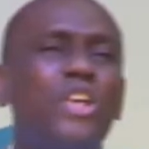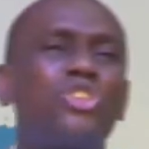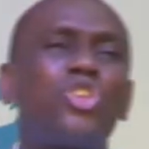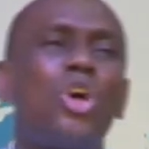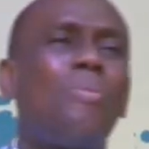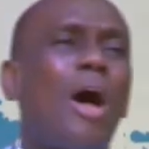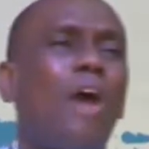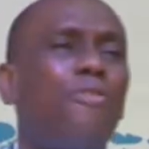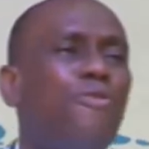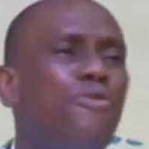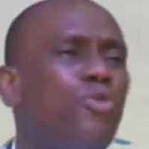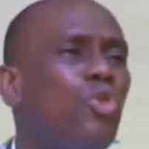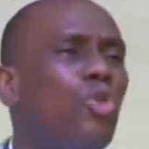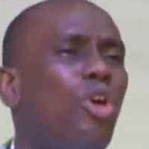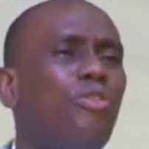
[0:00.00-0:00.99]
some are
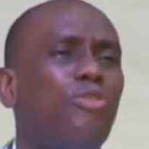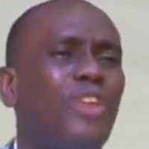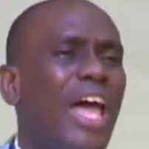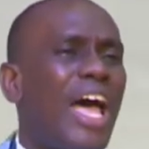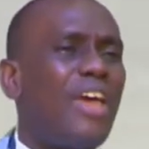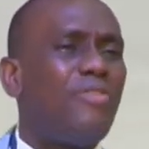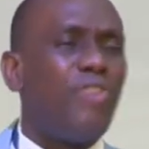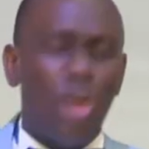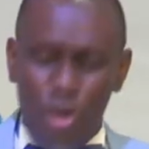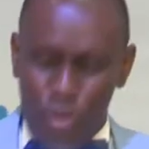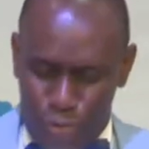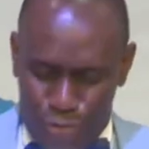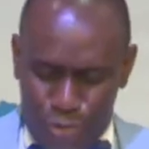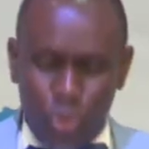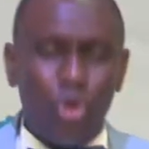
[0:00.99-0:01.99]
full of life,
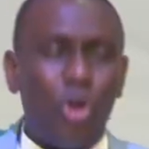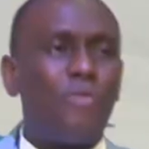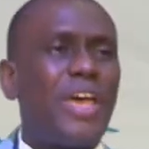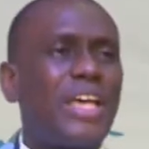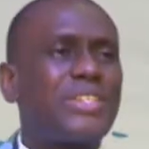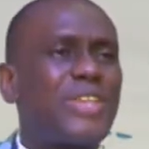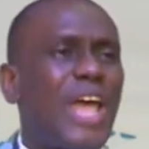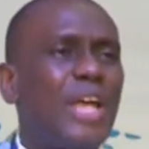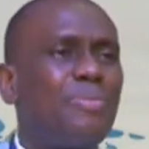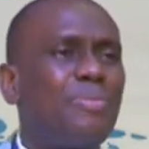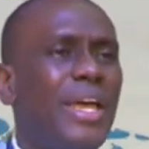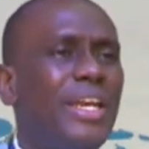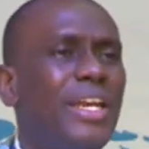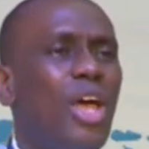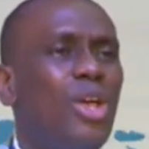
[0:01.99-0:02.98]
full of
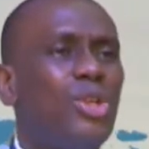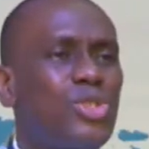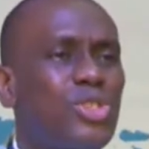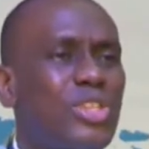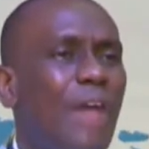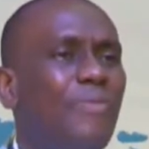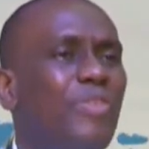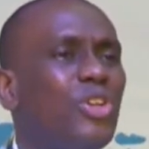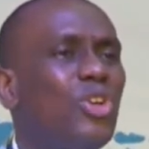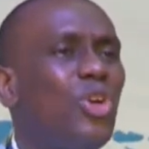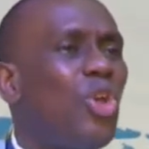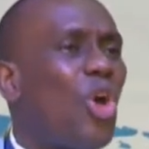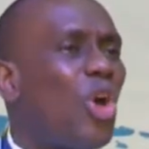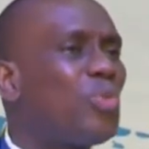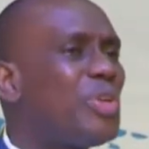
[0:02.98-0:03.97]
excitement, serving
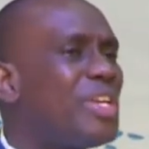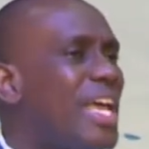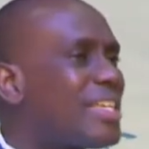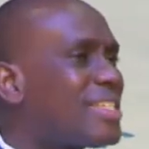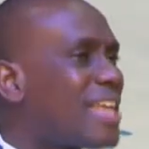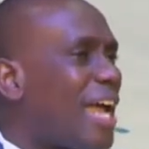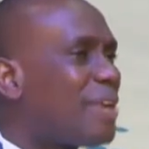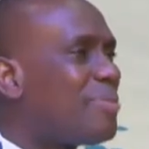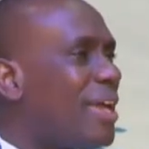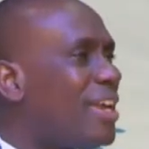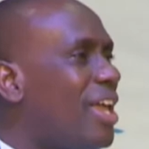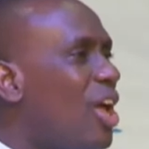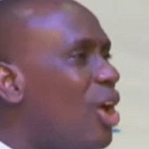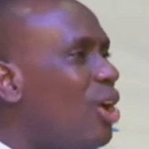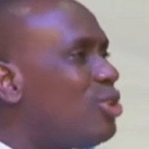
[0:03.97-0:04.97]
the Lord with
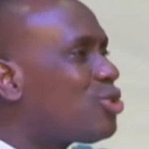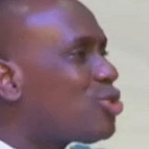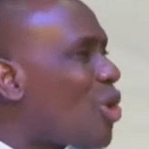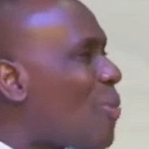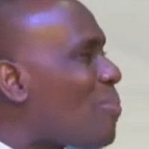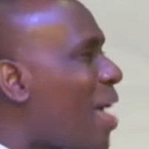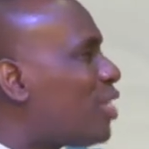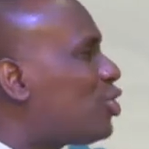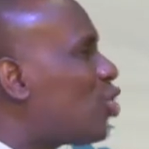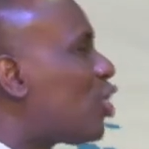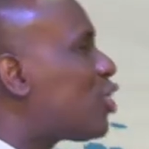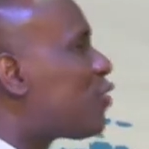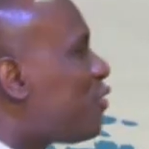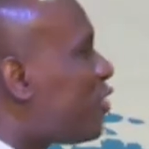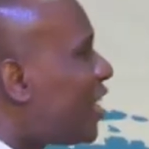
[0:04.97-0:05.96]
excitement, some are
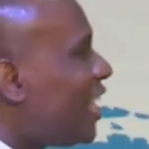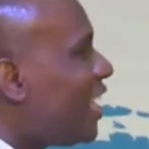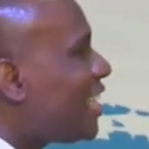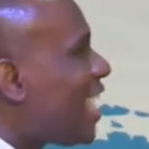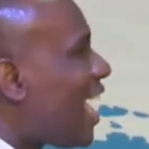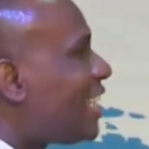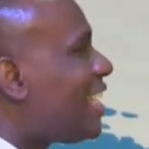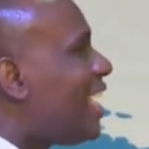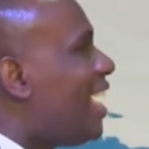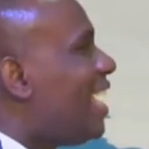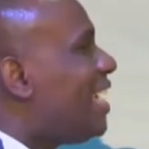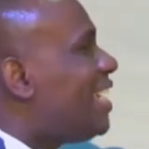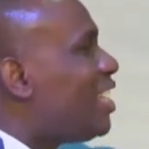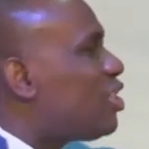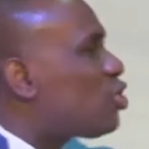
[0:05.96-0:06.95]
just feeling that
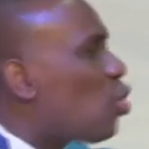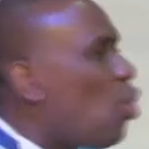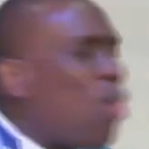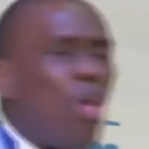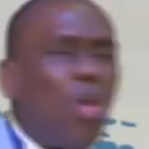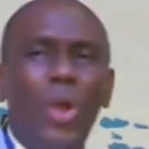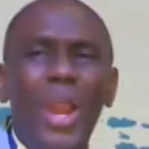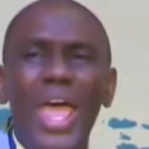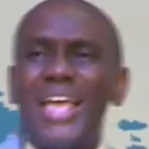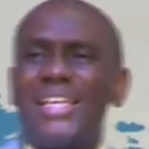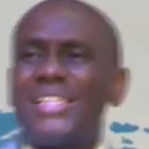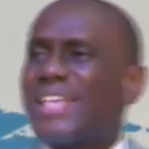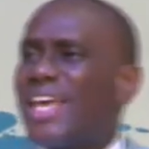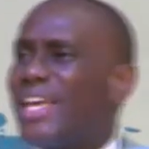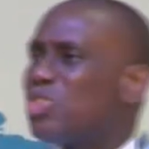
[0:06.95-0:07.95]
this whole
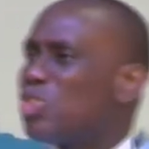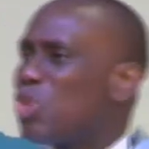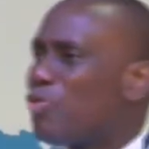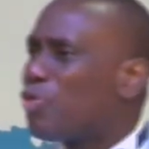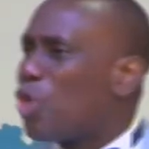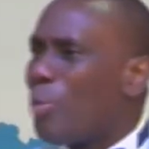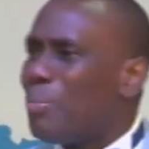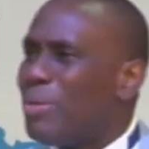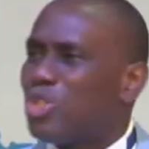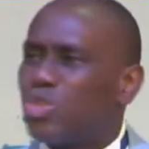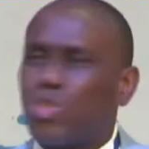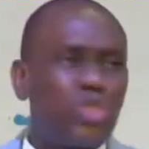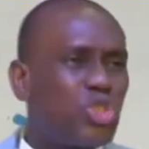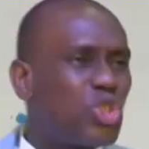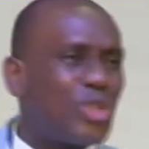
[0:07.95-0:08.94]
essence of coming
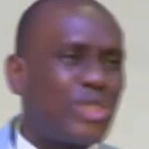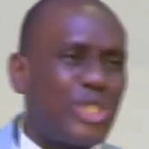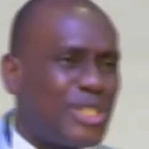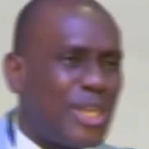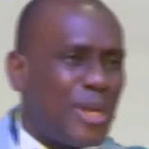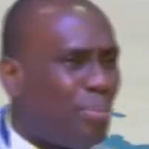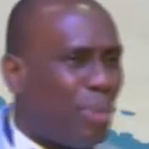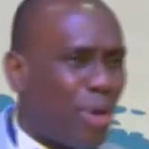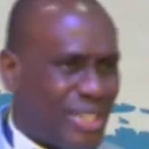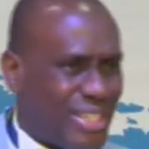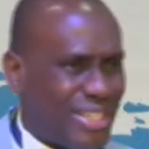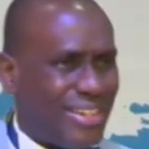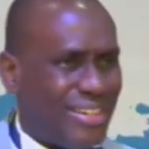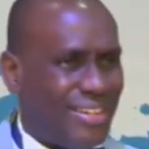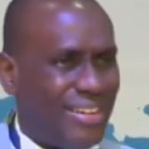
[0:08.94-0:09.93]
to church is a
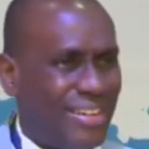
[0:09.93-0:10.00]
burden.